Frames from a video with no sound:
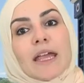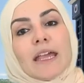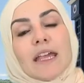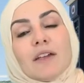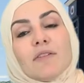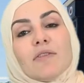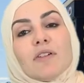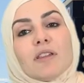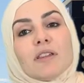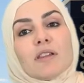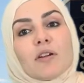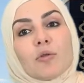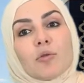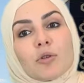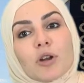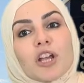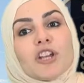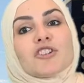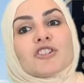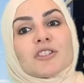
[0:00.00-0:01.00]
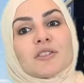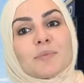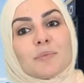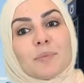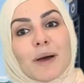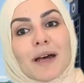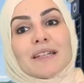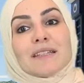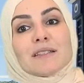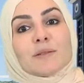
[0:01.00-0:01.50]
Even Quraysh's
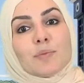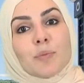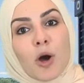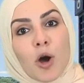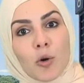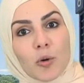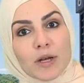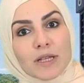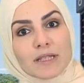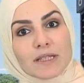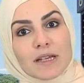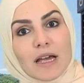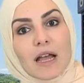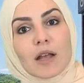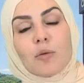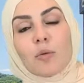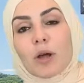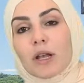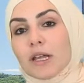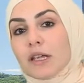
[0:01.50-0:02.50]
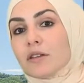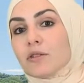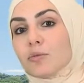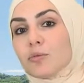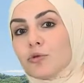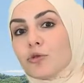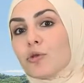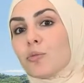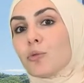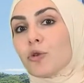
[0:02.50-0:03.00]
best poet, Al-Walid
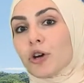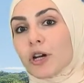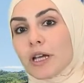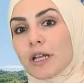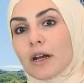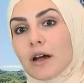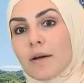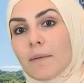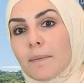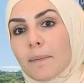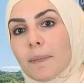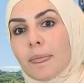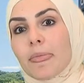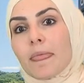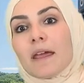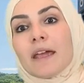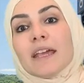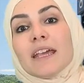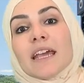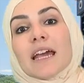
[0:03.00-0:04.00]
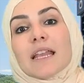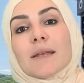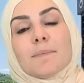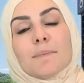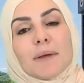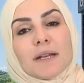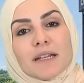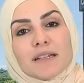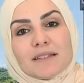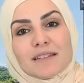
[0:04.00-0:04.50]
ibn al-Mughira, he
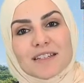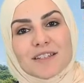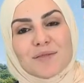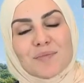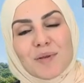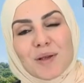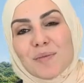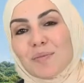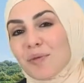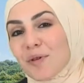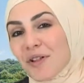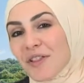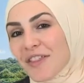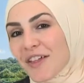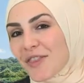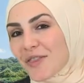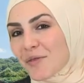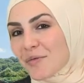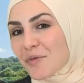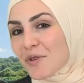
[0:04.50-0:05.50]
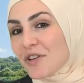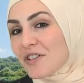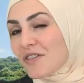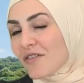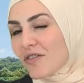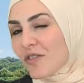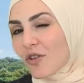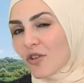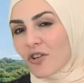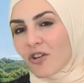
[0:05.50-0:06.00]
admitted to his people that the words
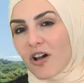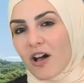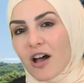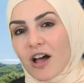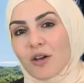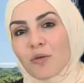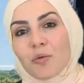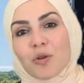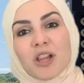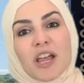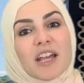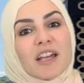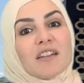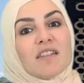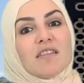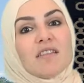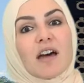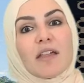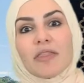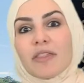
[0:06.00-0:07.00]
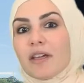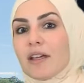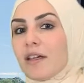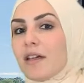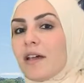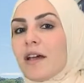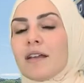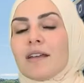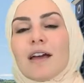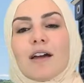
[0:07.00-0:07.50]
of the Quran were like nothing
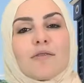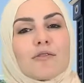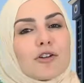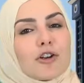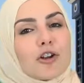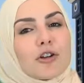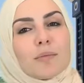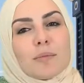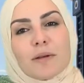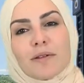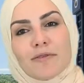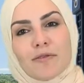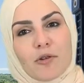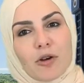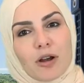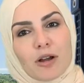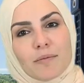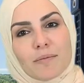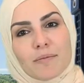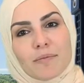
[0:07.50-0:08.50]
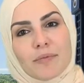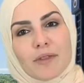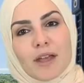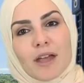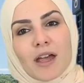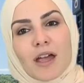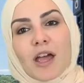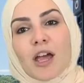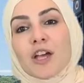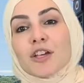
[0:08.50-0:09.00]
he had ever heard before.
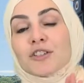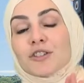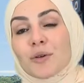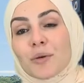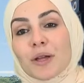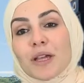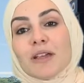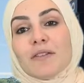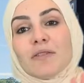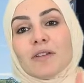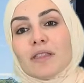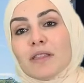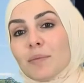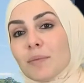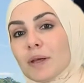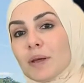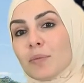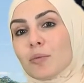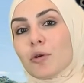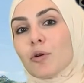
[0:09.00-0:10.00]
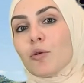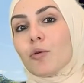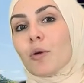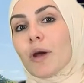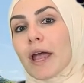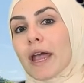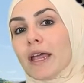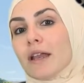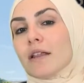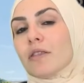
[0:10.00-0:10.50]
So even the people who
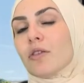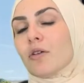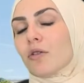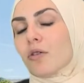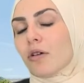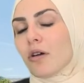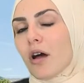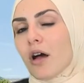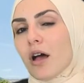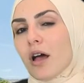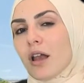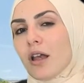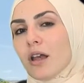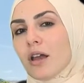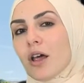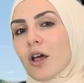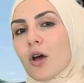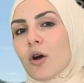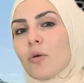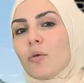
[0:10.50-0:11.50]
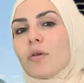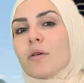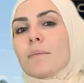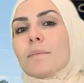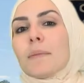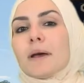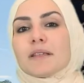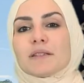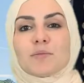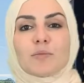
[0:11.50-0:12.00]
hated the Quran were
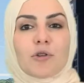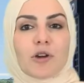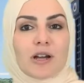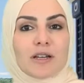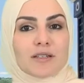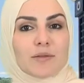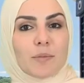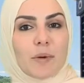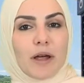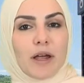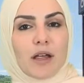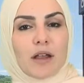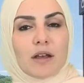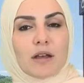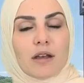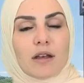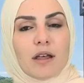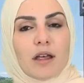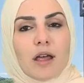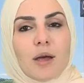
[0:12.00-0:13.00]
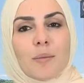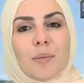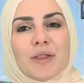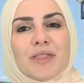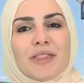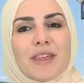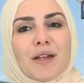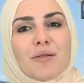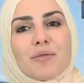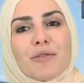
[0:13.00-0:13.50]
mesmerized by it,
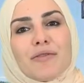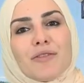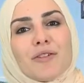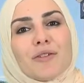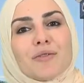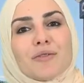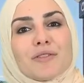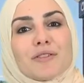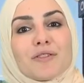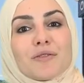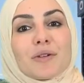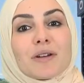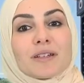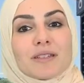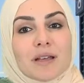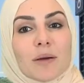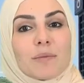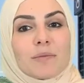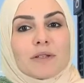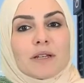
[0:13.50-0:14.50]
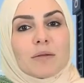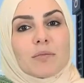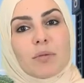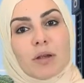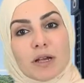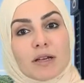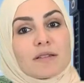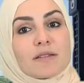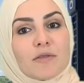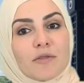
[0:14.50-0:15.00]
but they refused to accept it
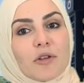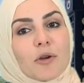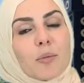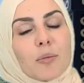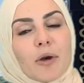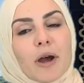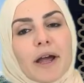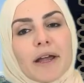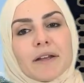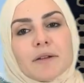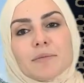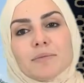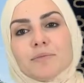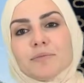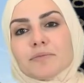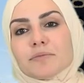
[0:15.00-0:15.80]
because of their pride.